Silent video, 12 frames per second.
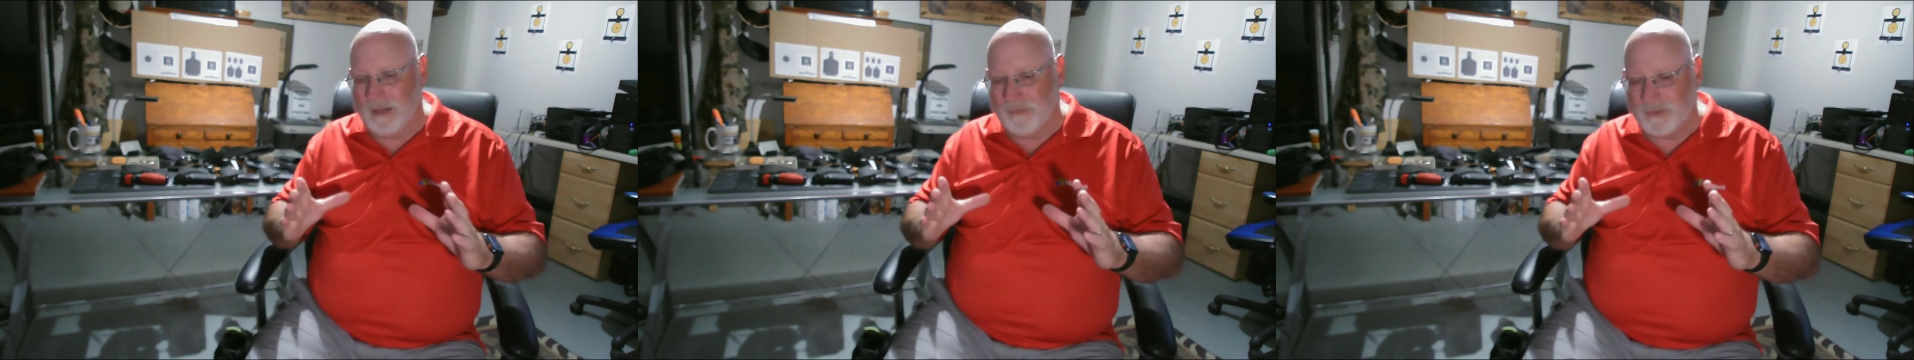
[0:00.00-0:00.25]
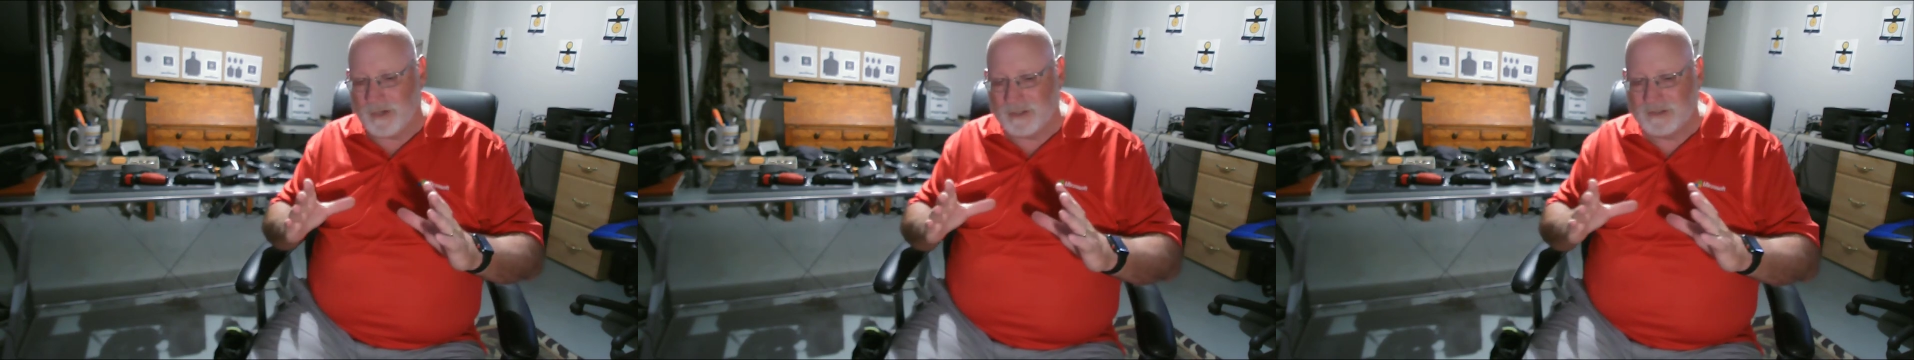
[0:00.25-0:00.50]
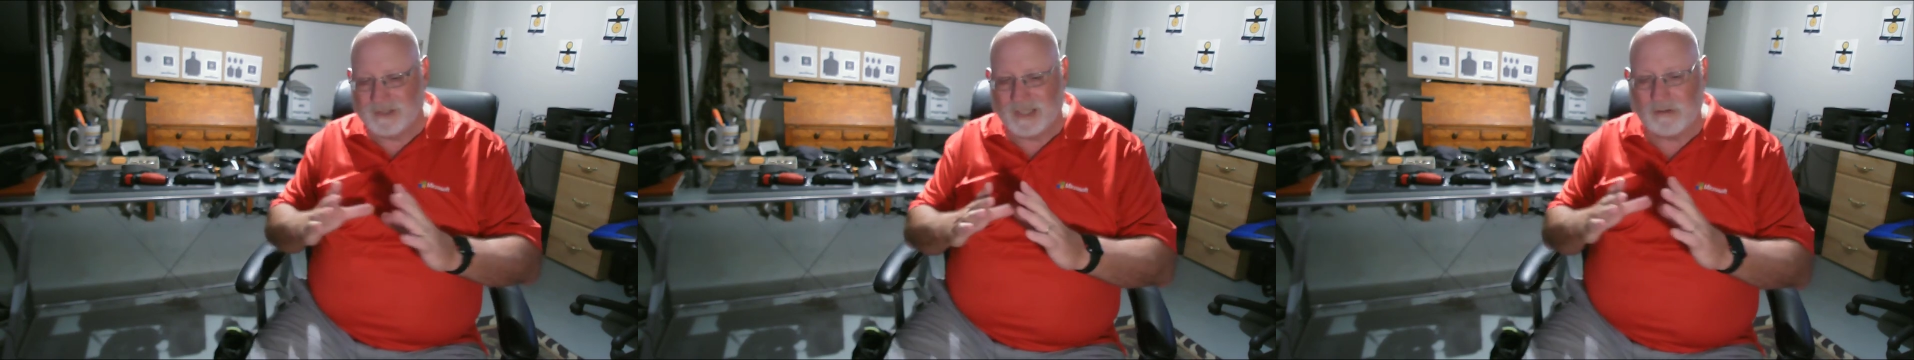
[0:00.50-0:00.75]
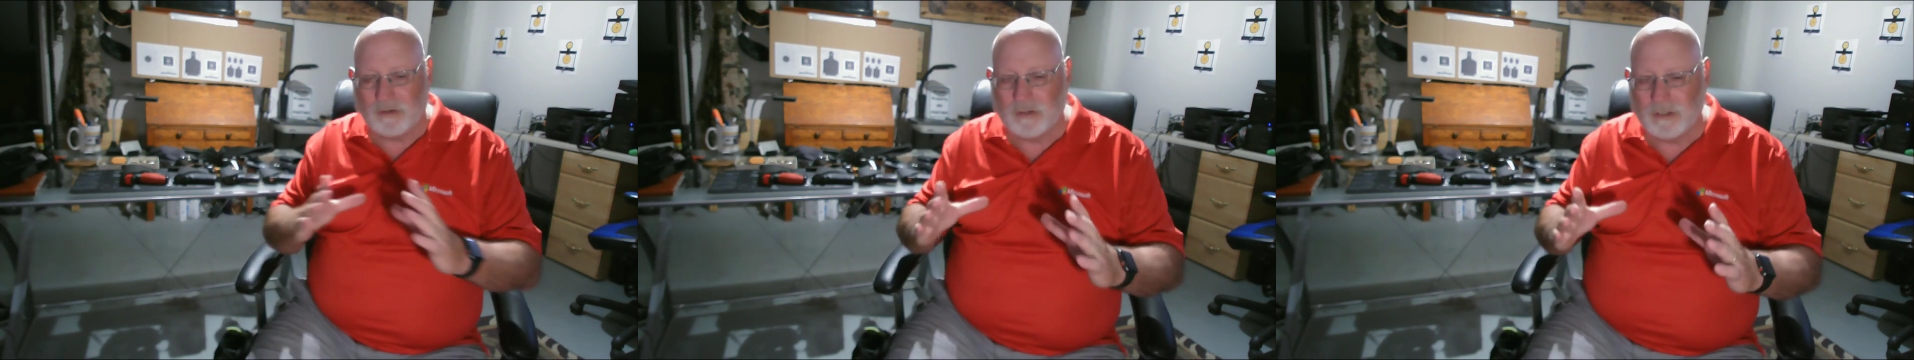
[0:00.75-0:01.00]
They're
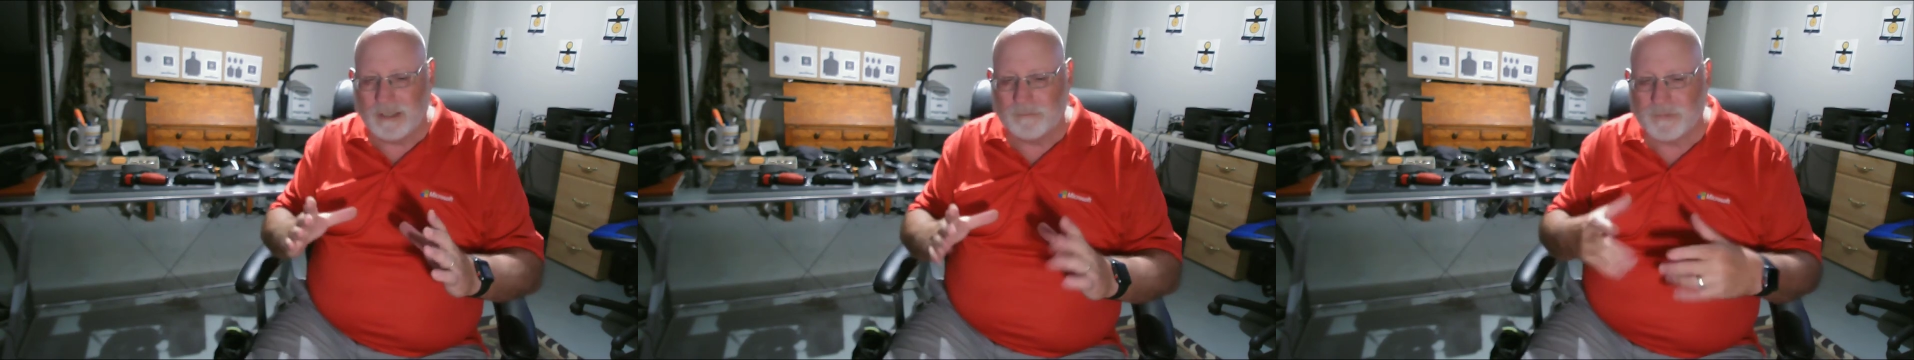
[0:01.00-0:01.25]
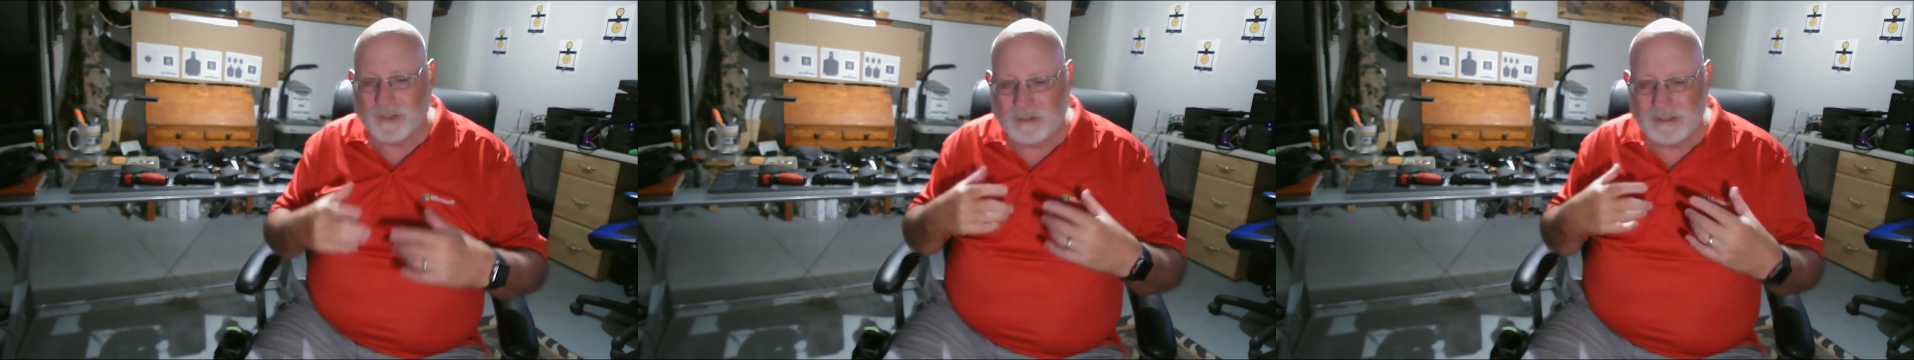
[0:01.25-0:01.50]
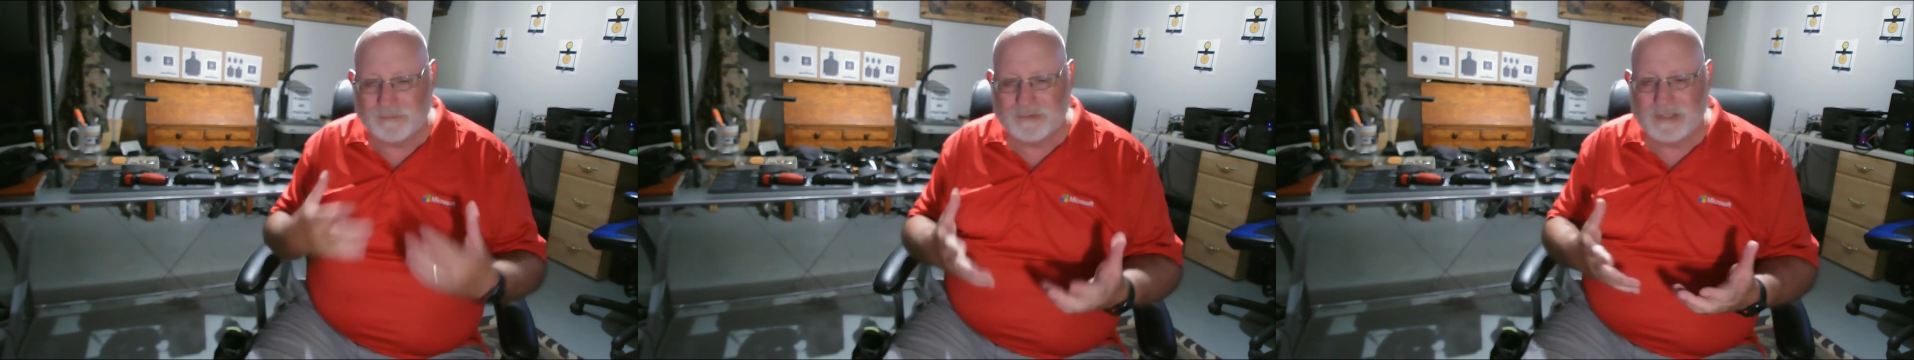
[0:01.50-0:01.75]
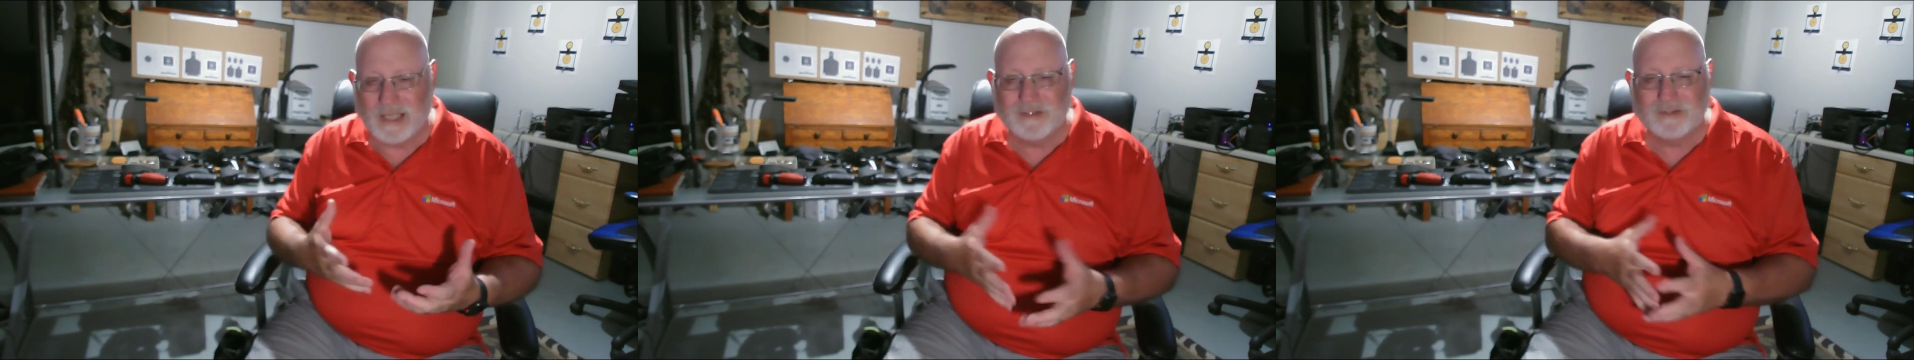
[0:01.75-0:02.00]
single clip. The clip
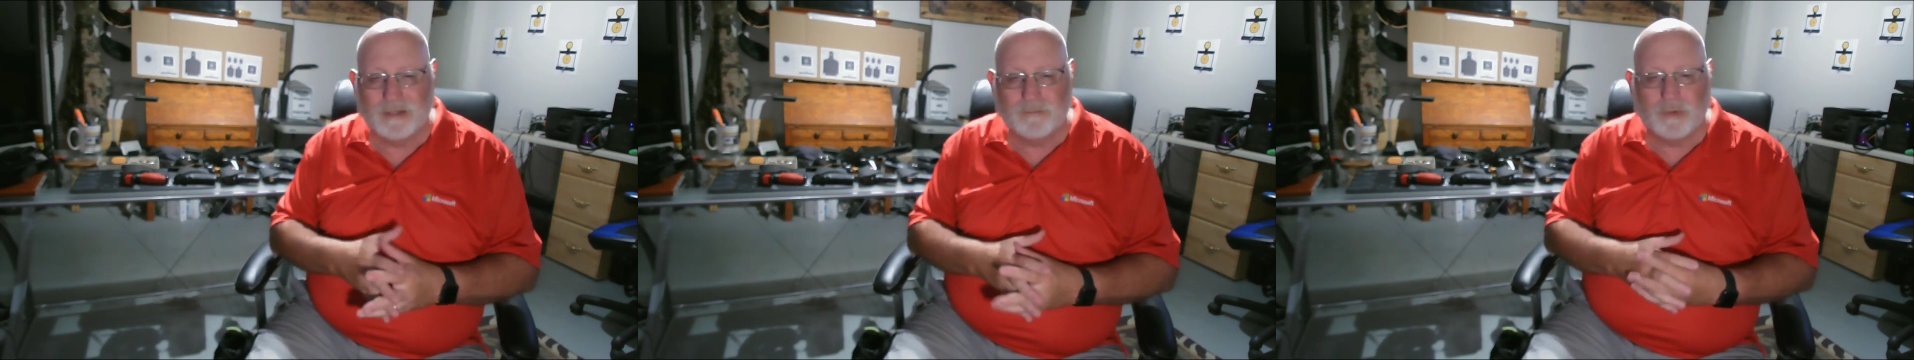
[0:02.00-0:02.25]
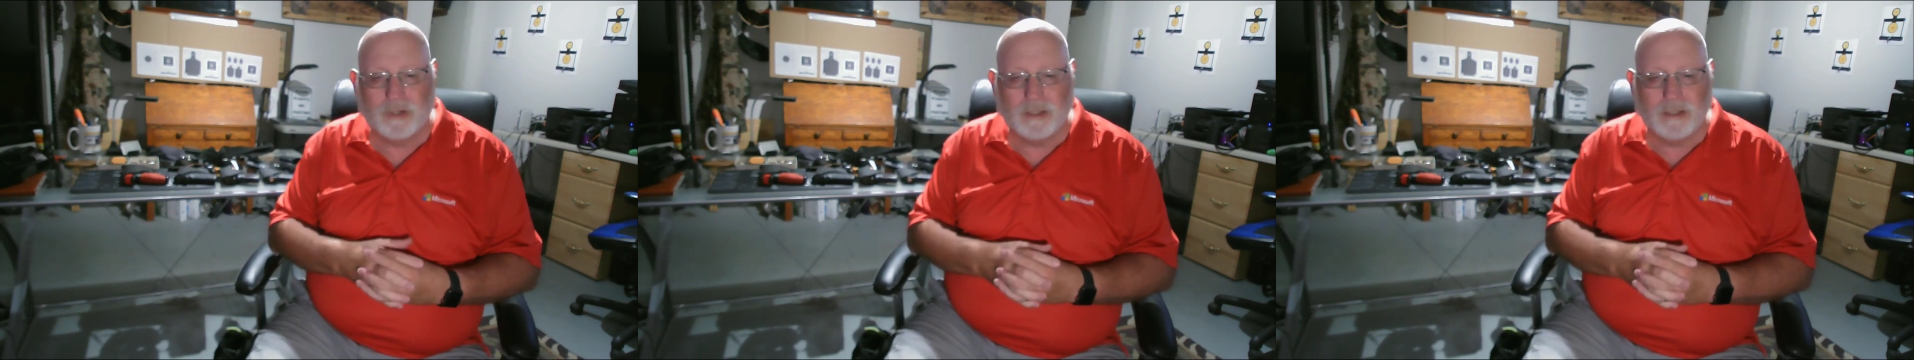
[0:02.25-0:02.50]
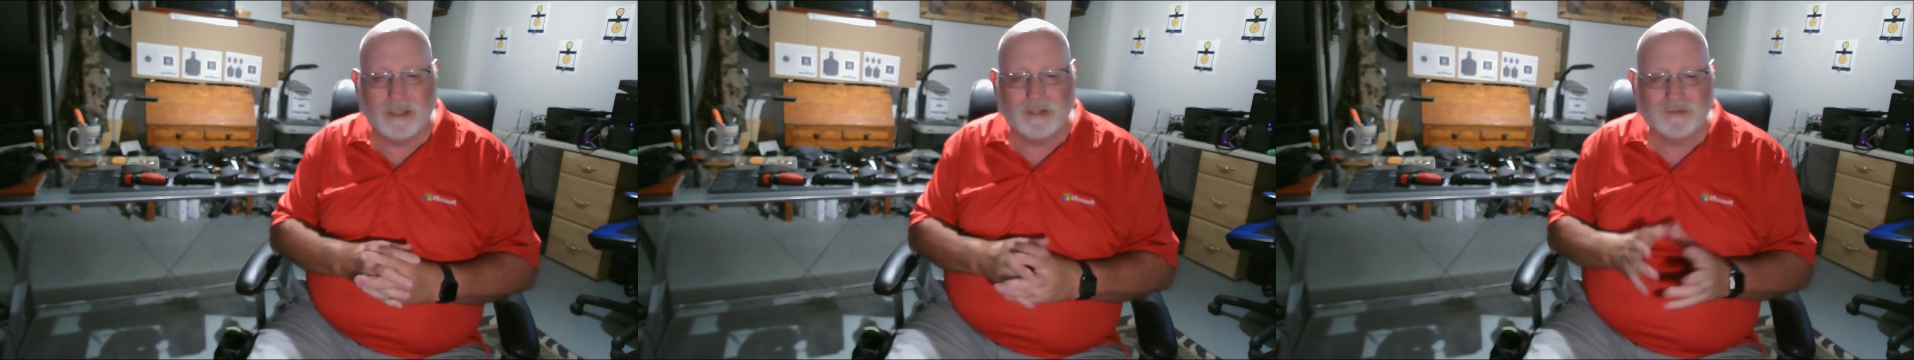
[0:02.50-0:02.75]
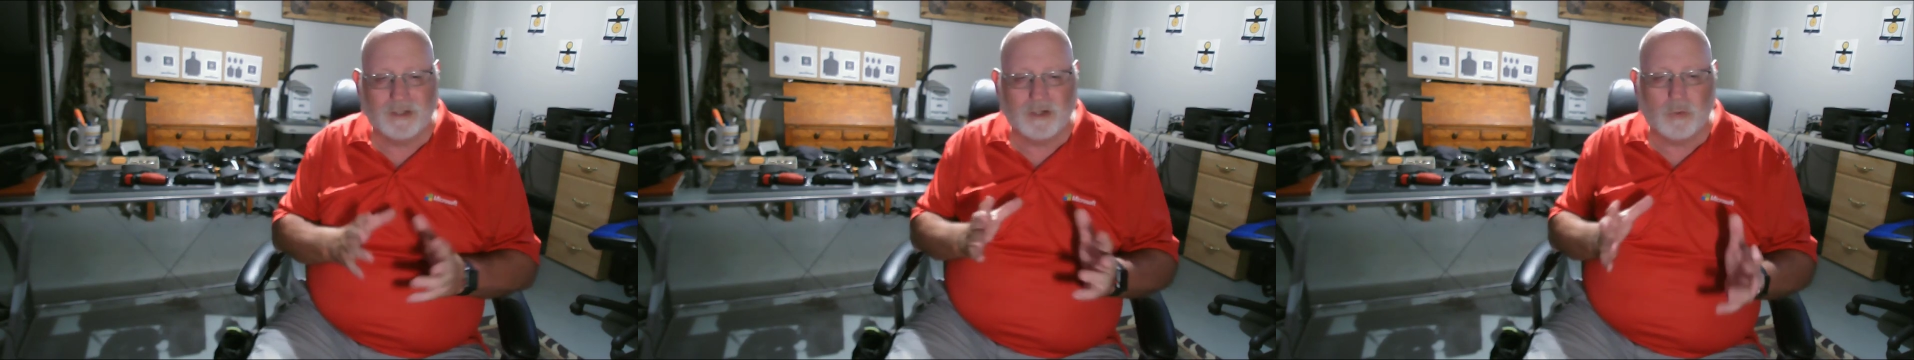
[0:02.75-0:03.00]
stays in pretty good.
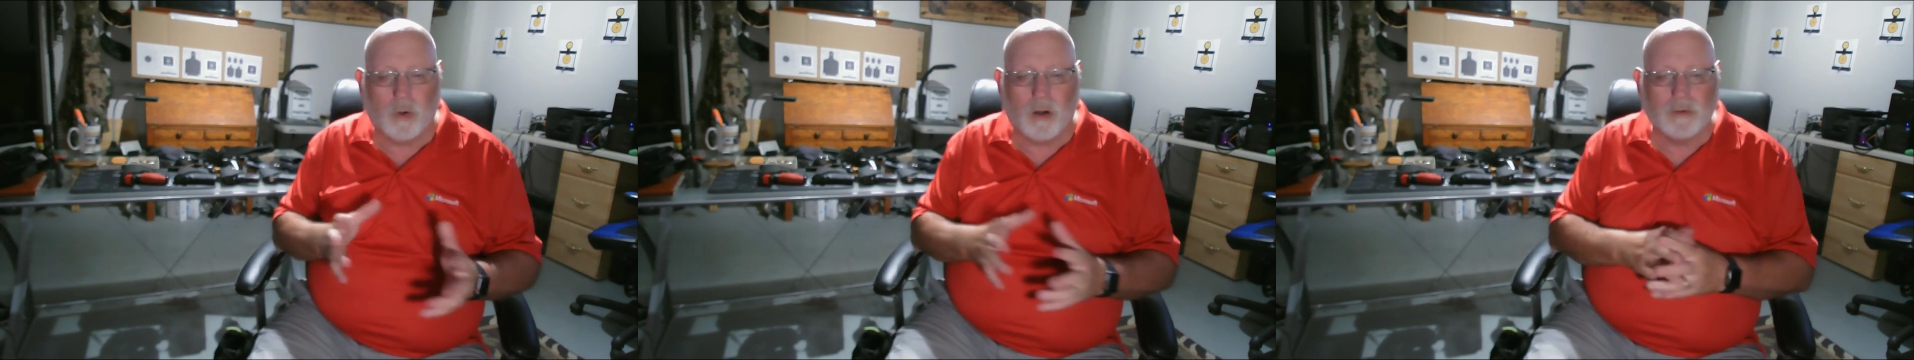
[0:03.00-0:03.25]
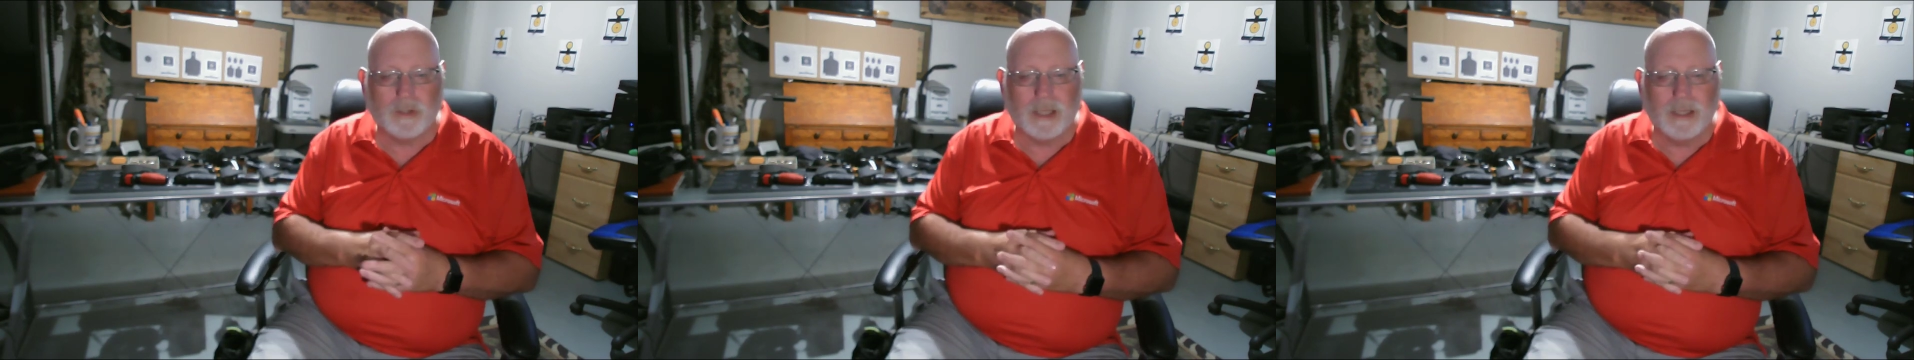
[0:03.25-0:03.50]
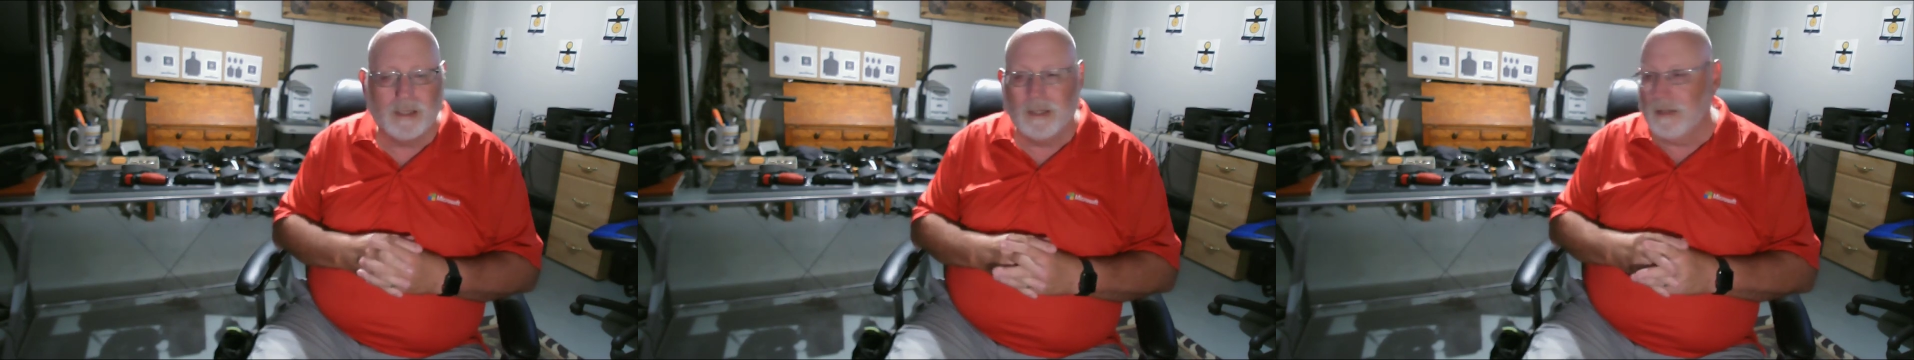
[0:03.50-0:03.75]
It's good quality.